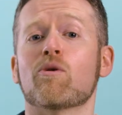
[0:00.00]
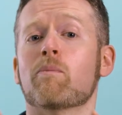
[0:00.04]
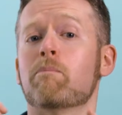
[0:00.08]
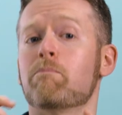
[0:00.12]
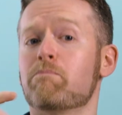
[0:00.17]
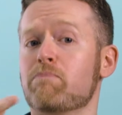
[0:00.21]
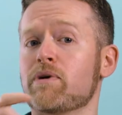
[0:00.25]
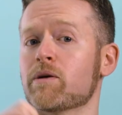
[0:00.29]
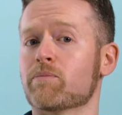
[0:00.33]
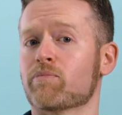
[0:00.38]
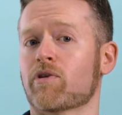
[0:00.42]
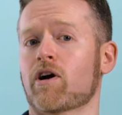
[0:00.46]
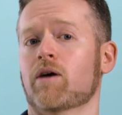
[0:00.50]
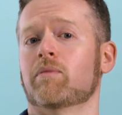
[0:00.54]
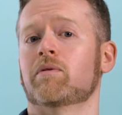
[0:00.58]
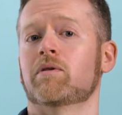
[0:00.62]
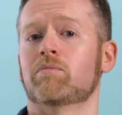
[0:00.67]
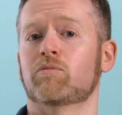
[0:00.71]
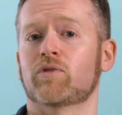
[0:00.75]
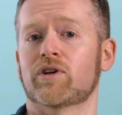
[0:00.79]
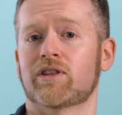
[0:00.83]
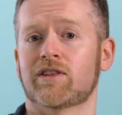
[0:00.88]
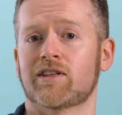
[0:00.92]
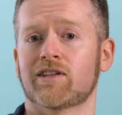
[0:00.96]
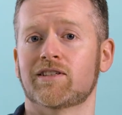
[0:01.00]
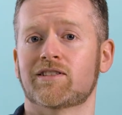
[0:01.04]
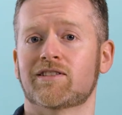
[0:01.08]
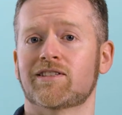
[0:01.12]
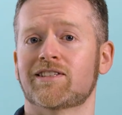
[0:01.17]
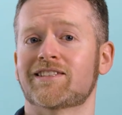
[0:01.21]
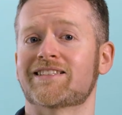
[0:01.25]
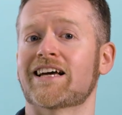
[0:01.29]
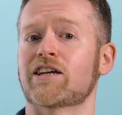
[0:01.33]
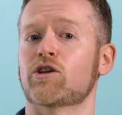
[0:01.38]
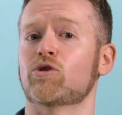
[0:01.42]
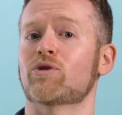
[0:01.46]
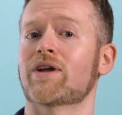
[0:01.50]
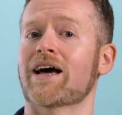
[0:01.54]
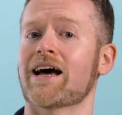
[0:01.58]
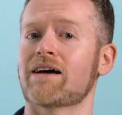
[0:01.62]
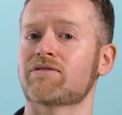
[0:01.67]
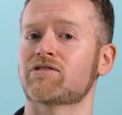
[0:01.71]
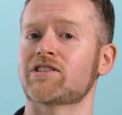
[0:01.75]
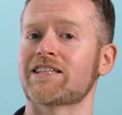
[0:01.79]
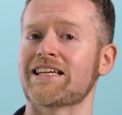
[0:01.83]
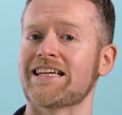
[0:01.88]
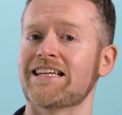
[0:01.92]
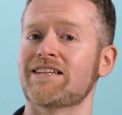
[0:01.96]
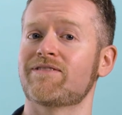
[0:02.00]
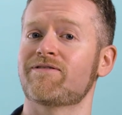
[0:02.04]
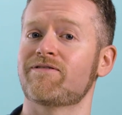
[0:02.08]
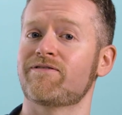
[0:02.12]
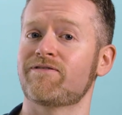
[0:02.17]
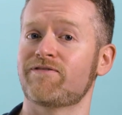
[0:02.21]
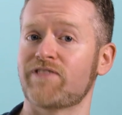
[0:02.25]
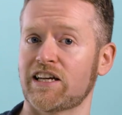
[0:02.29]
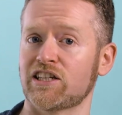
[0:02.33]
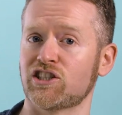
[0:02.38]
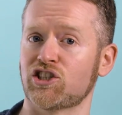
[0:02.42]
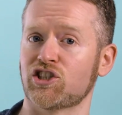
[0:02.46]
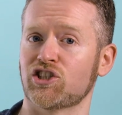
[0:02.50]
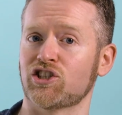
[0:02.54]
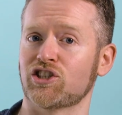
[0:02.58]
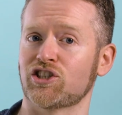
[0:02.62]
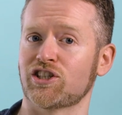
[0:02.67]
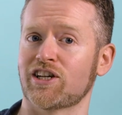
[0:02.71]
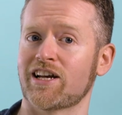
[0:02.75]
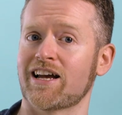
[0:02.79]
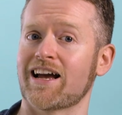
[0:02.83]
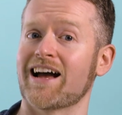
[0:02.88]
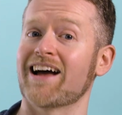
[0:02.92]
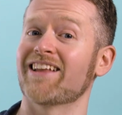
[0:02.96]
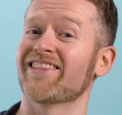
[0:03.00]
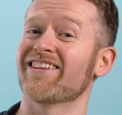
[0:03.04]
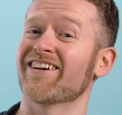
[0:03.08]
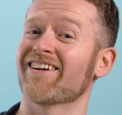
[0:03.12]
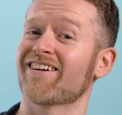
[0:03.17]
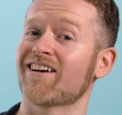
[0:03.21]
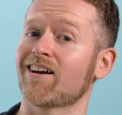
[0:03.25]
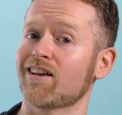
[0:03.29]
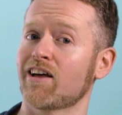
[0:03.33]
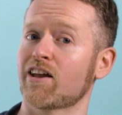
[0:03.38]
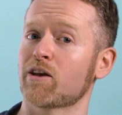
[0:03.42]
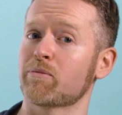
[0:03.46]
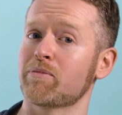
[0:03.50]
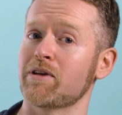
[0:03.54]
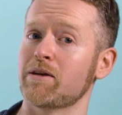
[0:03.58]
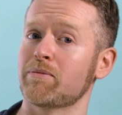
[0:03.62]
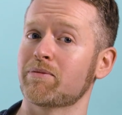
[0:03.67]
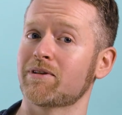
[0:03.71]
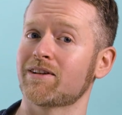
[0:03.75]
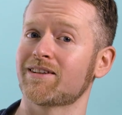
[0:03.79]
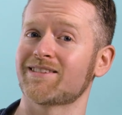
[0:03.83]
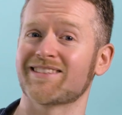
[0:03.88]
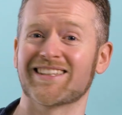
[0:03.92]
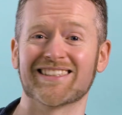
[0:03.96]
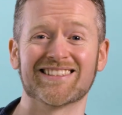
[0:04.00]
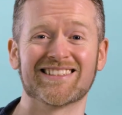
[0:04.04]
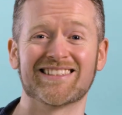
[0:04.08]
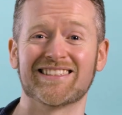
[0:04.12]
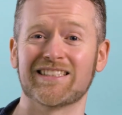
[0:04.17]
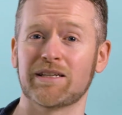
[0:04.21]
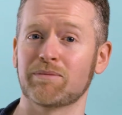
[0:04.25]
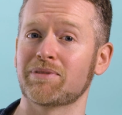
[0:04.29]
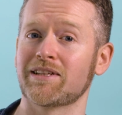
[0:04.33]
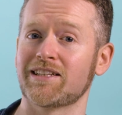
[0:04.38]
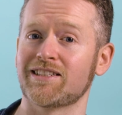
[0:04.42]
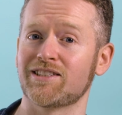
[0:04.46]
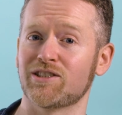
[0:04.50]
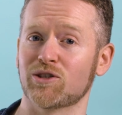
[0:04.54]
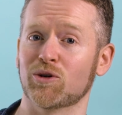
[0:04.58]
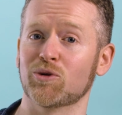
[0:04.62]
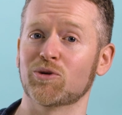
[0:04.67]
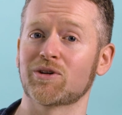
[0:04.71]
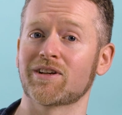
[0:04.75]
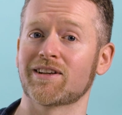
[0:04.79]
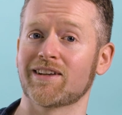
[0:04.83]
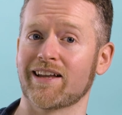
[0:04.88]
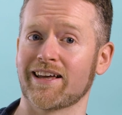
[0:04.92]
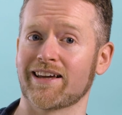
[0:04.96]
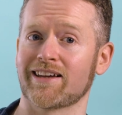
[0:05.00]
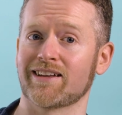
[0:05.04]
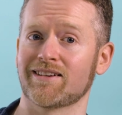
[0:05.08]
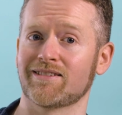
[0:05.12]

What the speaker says: The big problem with this is that you'd have to eat fish, and there are a lot of people that simply don't like